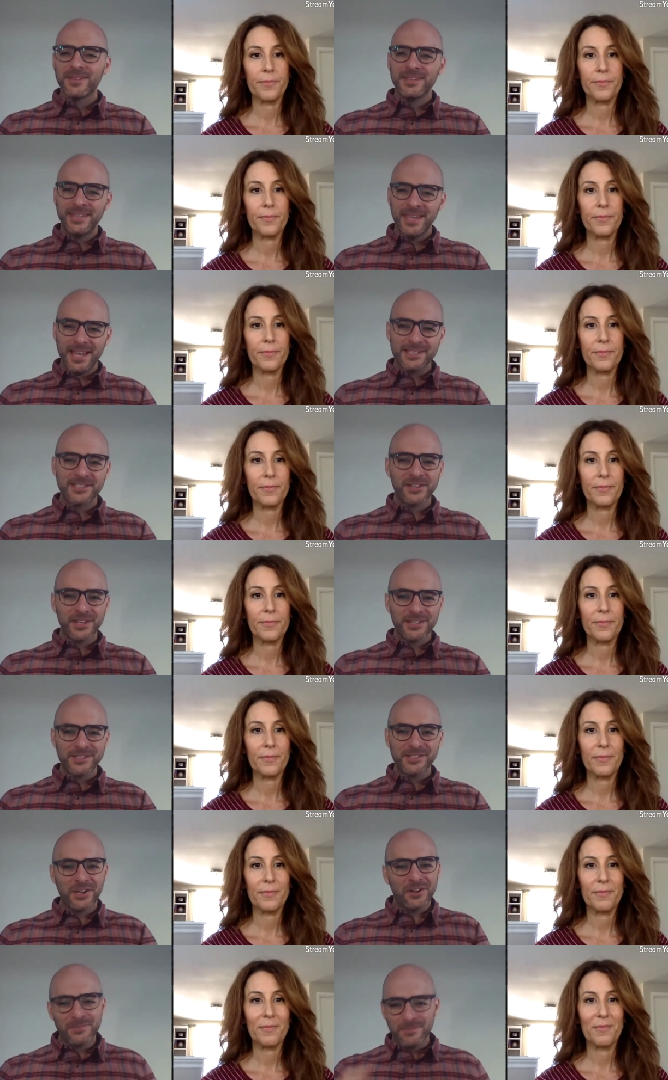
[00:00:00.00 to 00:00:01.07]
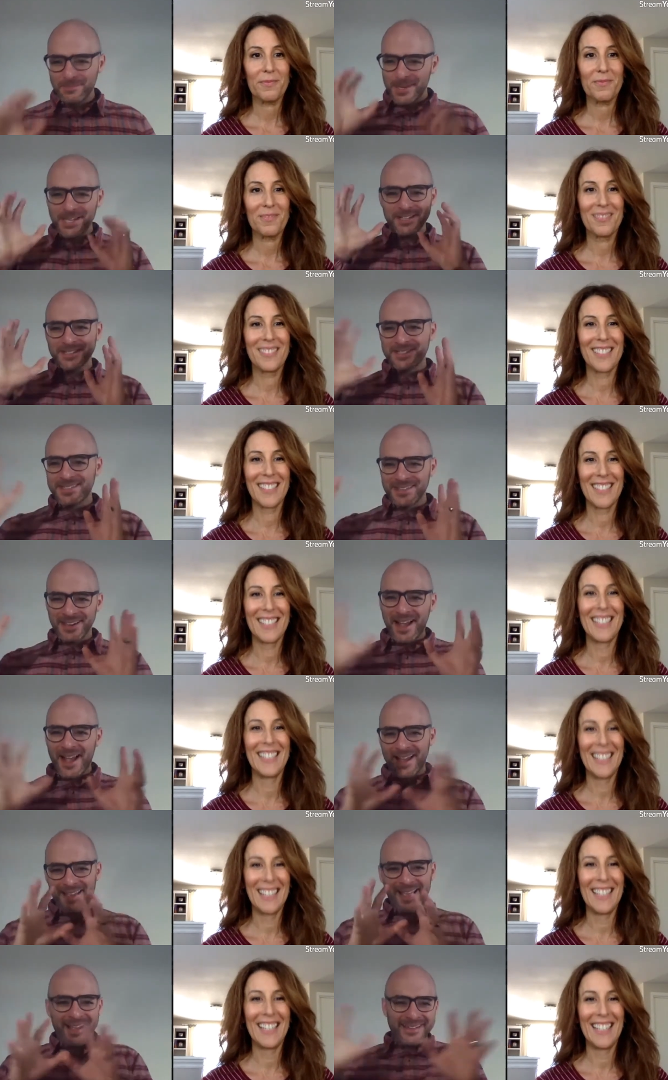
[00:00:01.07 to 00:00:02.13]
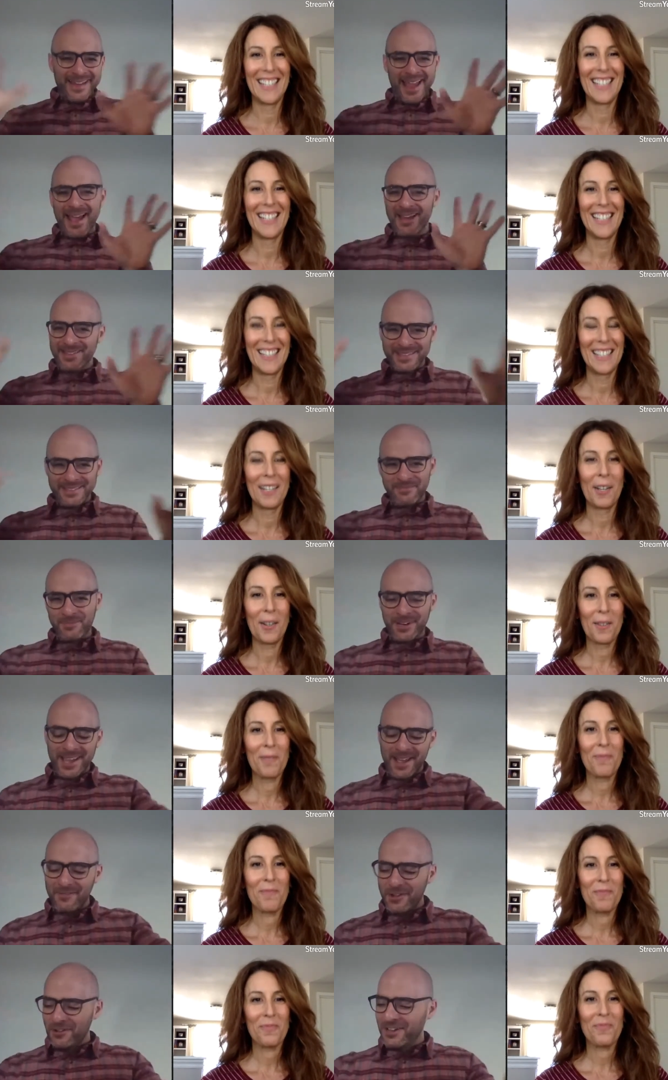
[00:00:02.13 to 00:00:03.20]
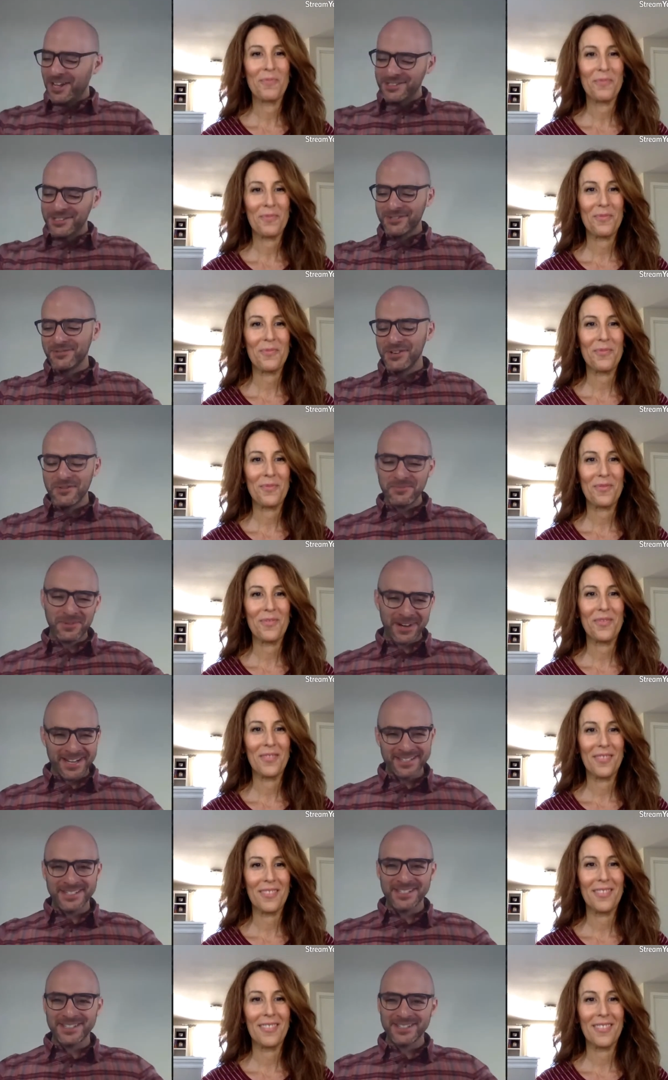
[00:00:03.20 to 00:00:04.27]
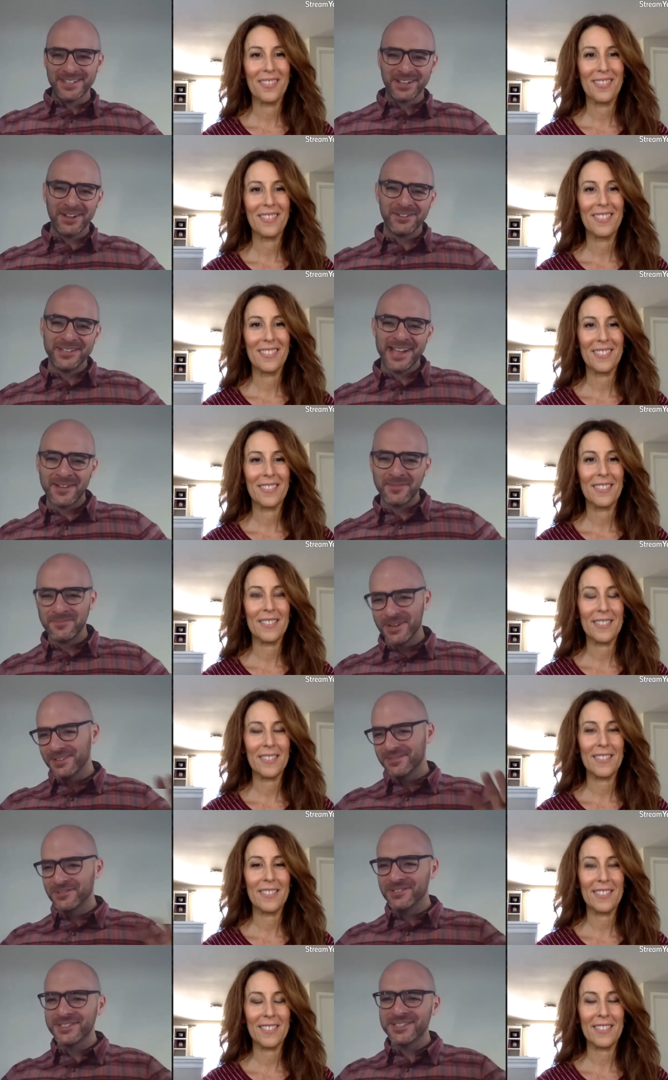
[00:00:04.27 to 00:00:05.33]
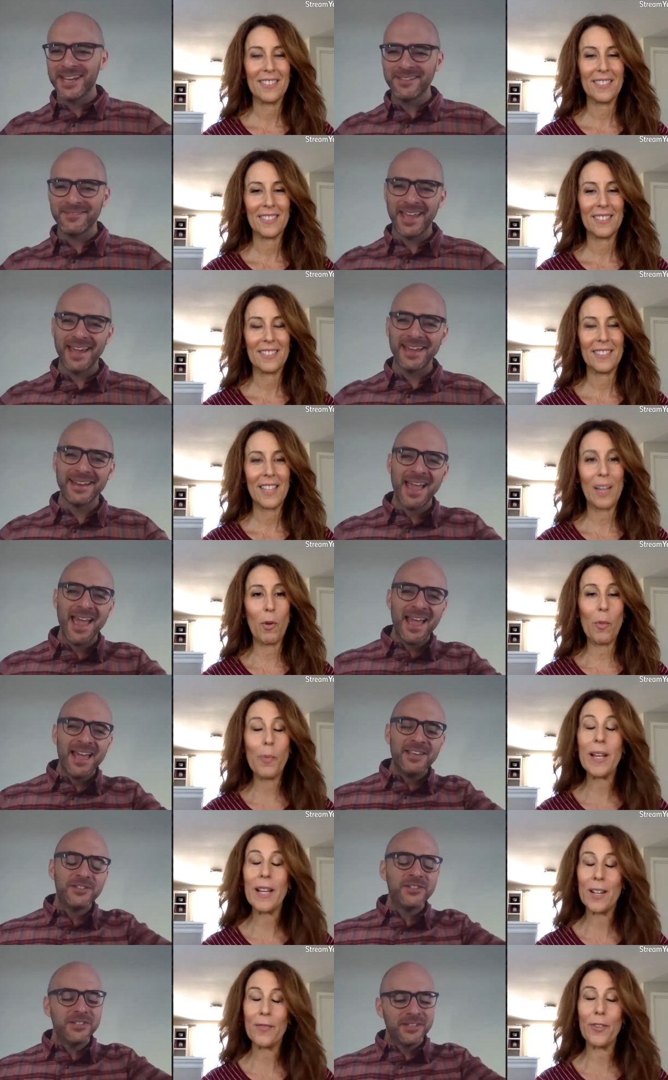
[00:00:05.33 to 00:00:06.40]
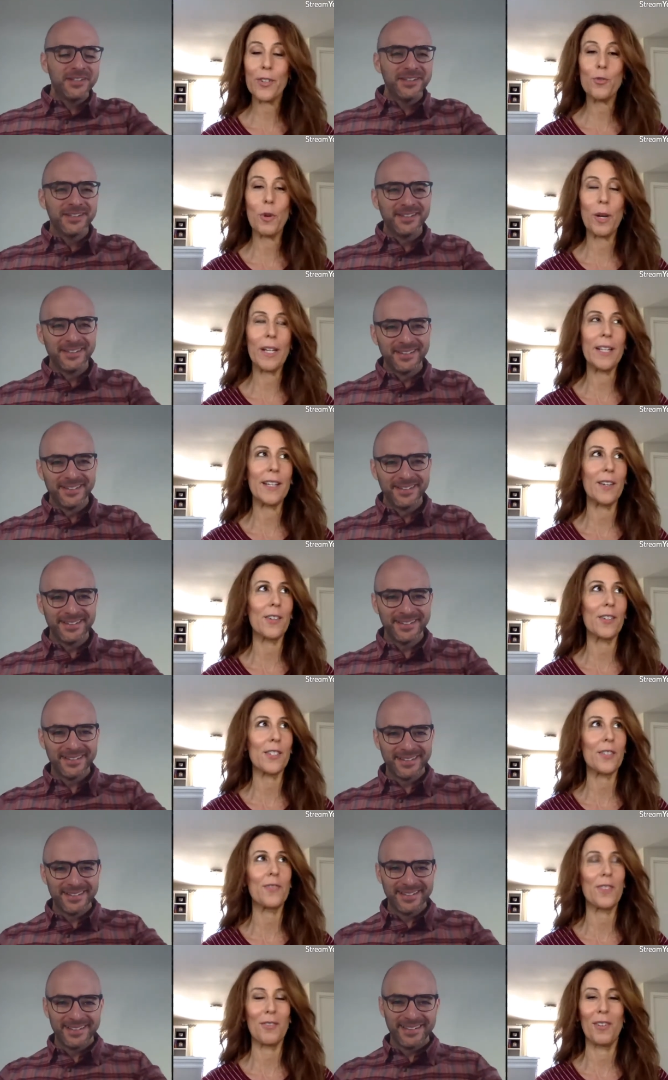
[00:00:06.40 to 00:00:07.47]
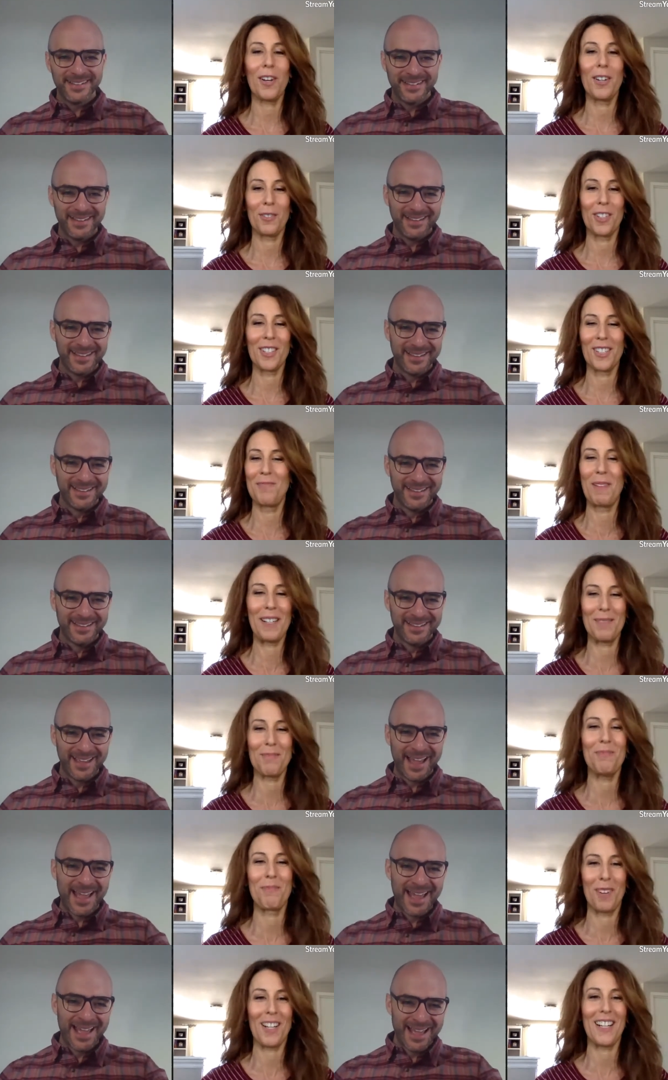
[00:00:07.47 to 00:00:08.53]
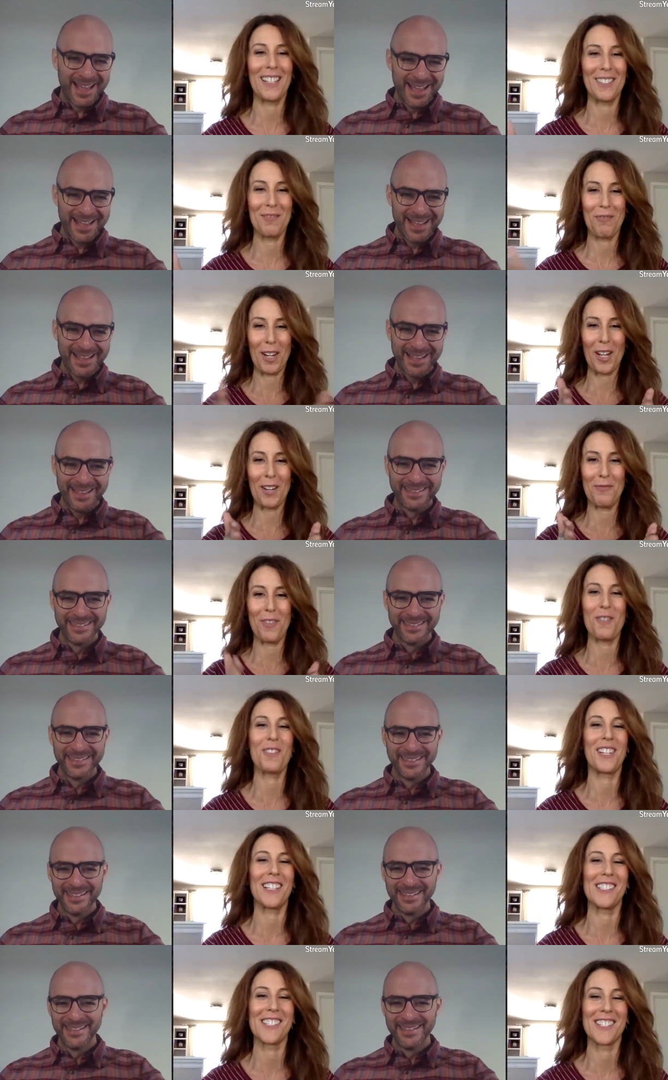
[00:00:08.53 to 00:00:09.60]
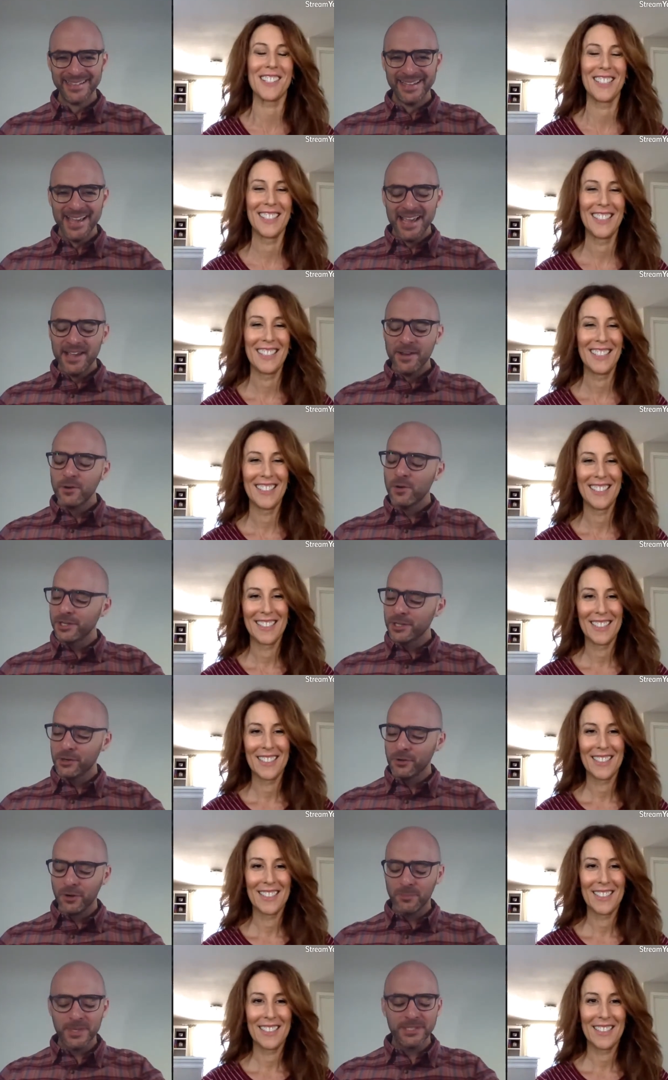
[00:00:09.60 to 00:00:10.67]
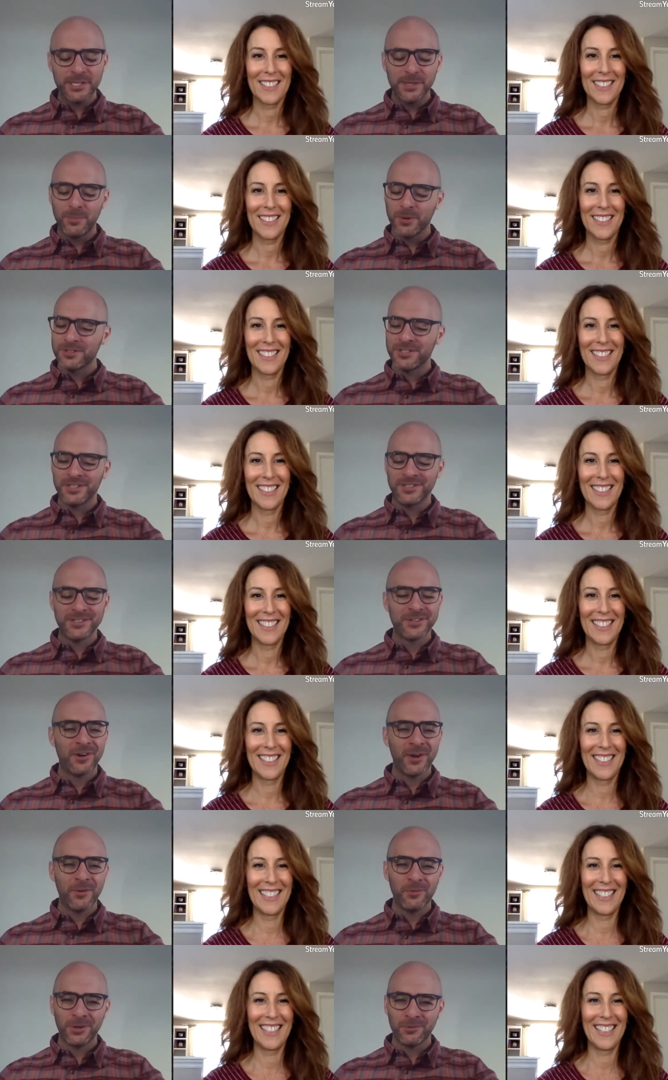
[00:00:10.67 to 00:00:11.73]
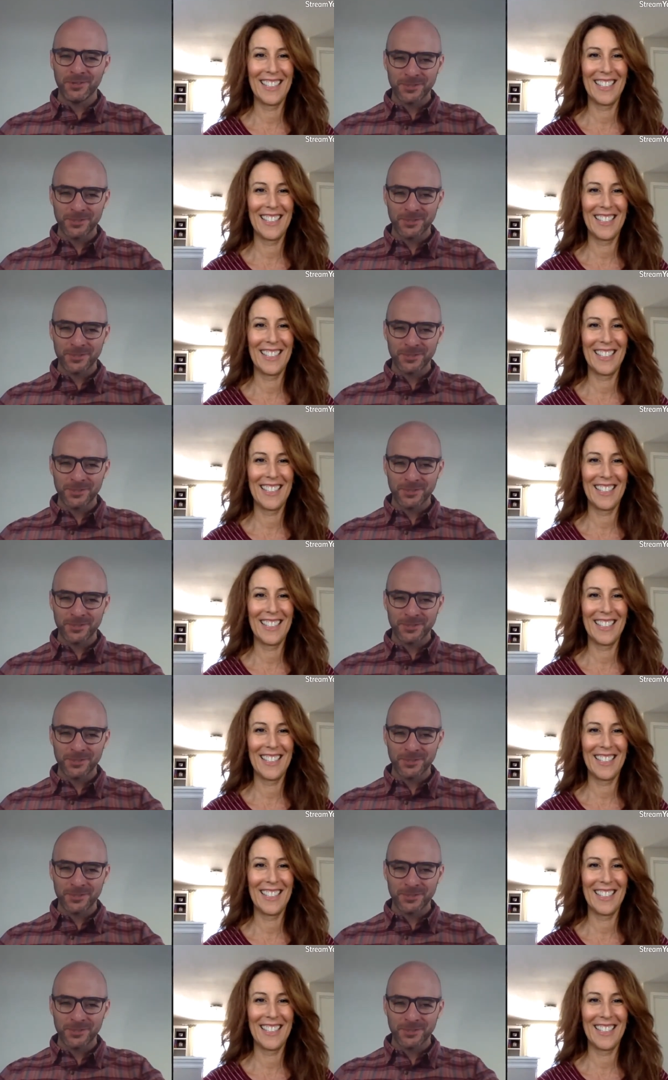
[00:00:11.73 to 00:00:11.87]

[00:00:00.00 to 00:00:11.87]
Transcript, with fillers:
Speaker 1: yes, let's because I, I had we have all kinds of new branches to go down, but we'll save that. Yeah, we'll
Speaker 2: be here for 20 years if you want to really, but we're gonna, we're gonna focus
Speaker 1: well, you're a busy person, so I want to